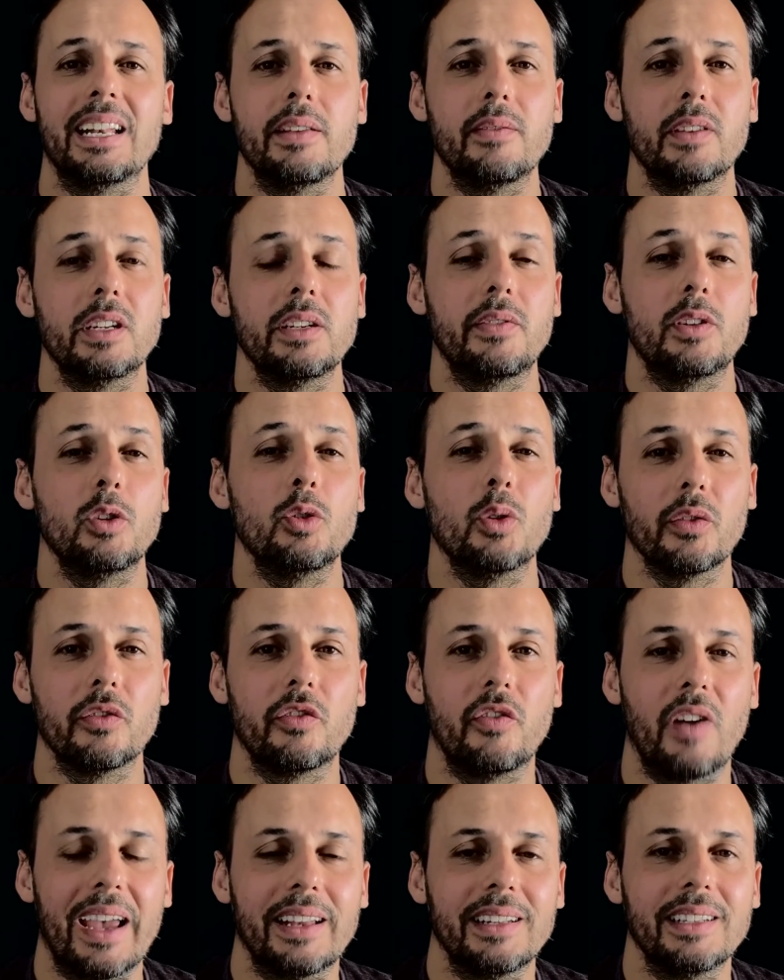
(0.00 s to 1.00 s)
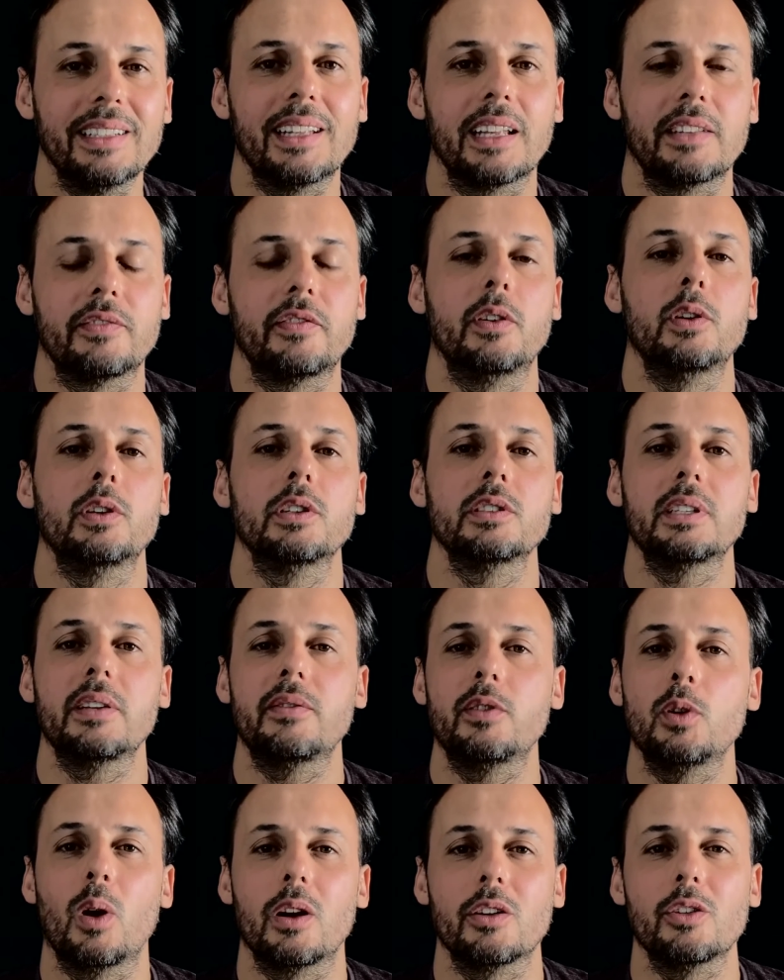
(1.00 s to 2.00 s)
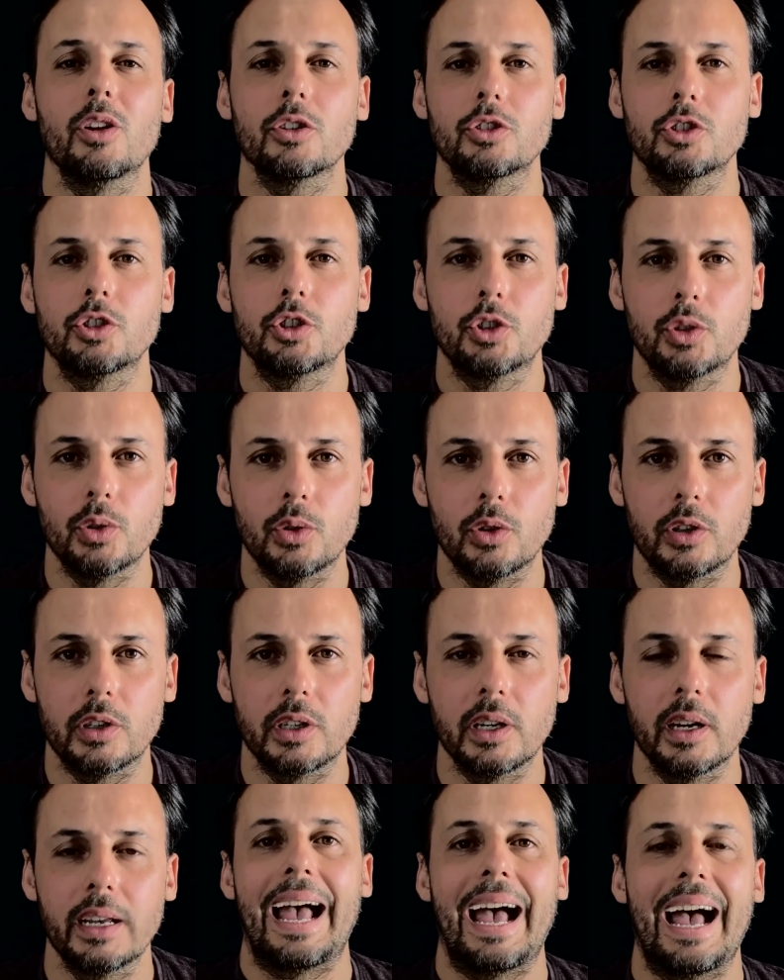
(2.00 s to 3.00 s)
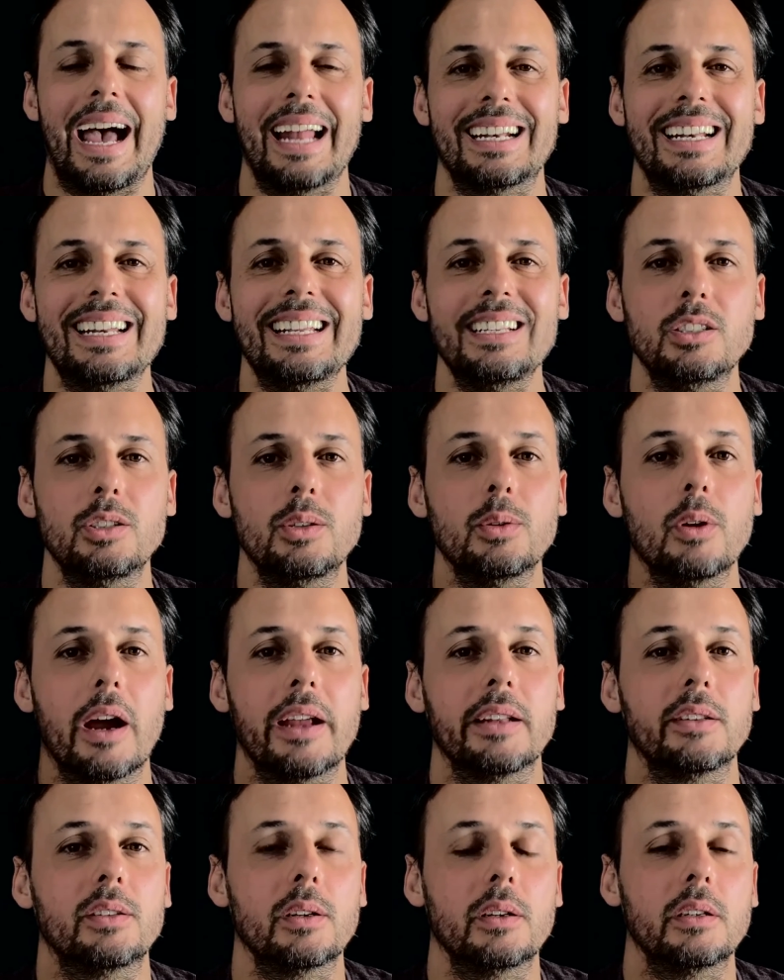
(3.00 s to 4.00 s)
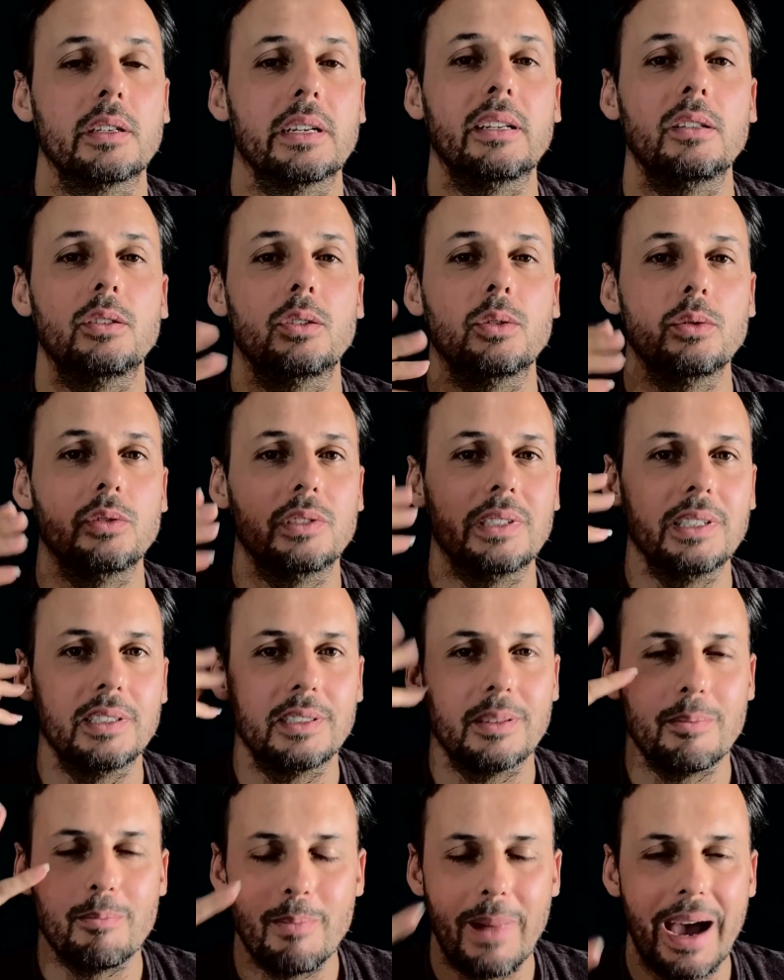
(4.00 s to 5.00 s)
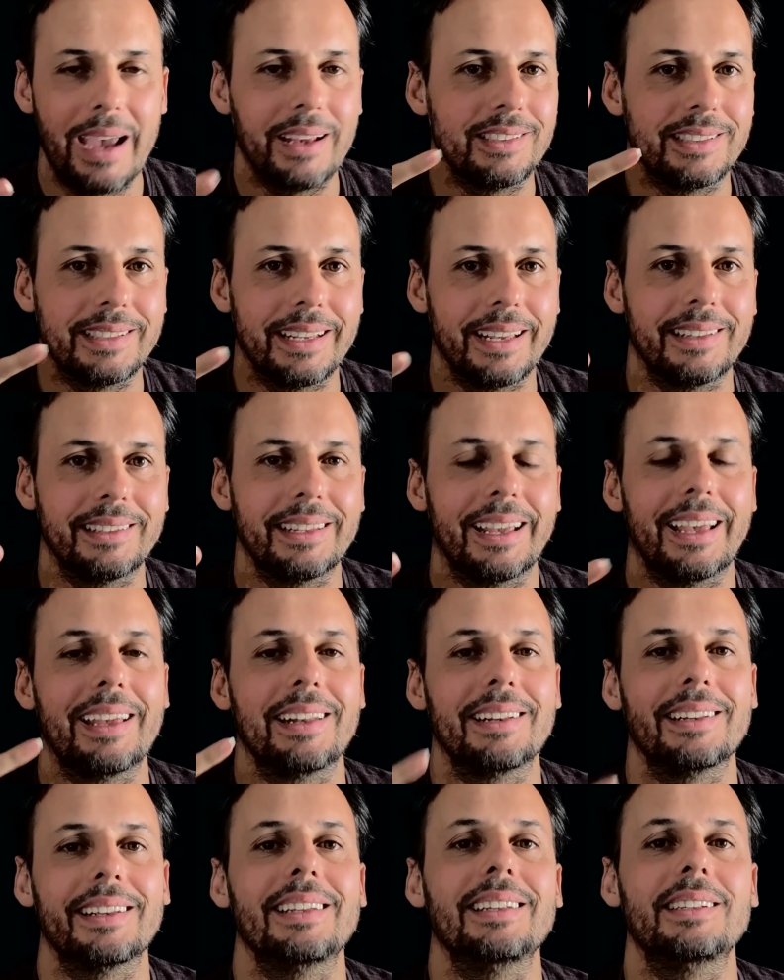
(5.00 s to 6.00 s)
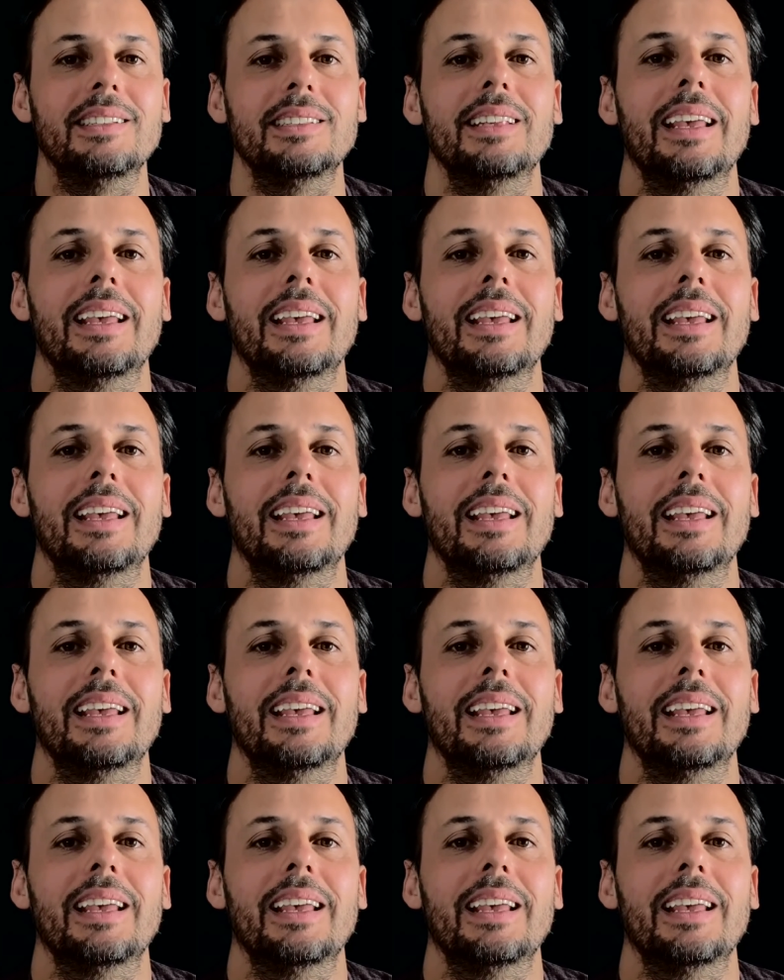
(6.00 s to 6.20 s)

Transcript: even if you don't find it at first, if you are not sure, at least you enter into this mindset, and it's